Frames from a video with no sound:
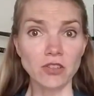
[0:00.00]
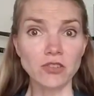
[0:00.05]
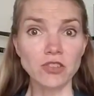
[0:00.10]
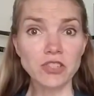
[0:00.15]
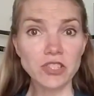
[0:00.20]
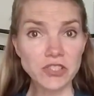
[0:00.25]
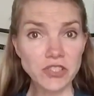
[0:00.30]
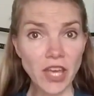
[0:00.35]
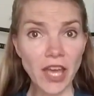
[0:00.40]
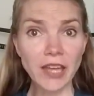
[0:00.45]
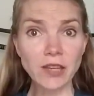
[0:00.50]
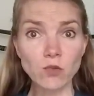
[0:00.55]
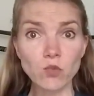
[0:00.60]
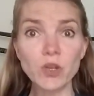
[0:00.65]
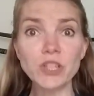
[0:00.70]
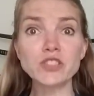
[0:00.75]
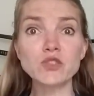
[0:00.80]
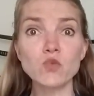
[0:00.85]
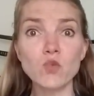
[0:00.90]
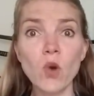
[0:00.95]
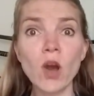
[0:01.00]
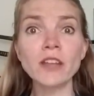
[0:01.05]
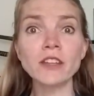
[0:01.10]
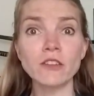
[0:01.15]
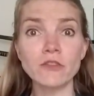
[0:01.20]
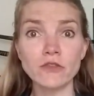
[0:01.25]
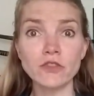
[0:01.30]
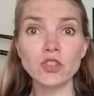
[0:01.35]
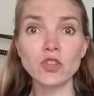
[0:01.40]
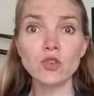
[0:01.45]
to decide which one
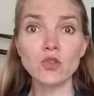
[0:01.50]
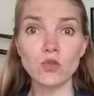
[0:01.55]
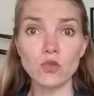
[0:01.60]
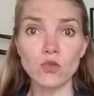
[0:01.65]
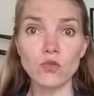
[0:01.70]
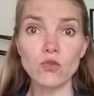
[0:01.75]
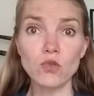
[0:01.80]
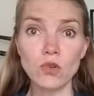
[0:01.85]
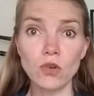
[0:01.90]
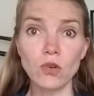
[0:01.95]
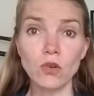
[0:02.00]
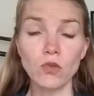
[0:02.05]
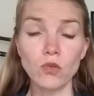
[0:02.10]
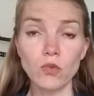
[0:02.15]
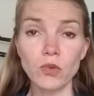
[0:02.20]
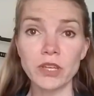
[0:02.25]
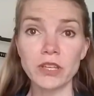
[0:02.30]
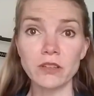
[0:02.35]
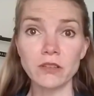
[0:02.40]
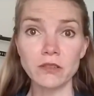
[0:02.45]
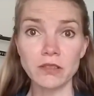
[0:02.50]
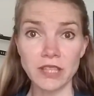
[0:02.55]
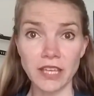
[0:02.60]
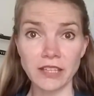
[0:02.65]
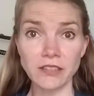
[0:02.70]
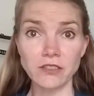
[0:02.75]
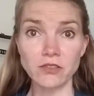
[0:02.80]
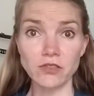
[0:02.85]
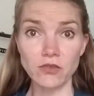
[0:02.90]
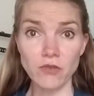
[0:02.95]
of you will
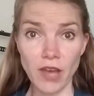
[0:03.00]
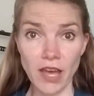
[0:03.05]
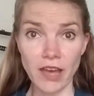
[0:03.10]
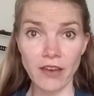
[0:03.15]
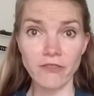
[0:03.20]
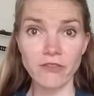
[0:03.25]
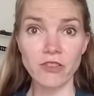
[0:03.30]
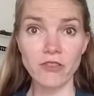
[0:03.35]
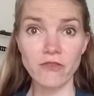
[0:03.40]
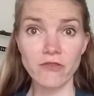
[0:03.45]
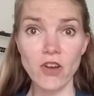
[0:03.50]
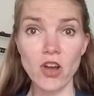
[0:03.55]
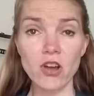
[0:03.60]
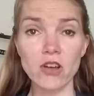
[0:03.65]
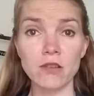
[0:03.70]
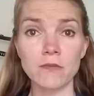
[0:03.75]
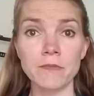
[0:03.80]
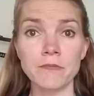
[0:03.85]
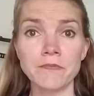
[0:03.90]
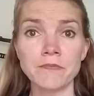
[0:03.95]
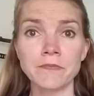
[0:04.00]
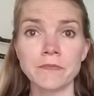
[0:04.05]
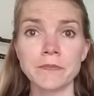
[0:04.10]
get to have the farm.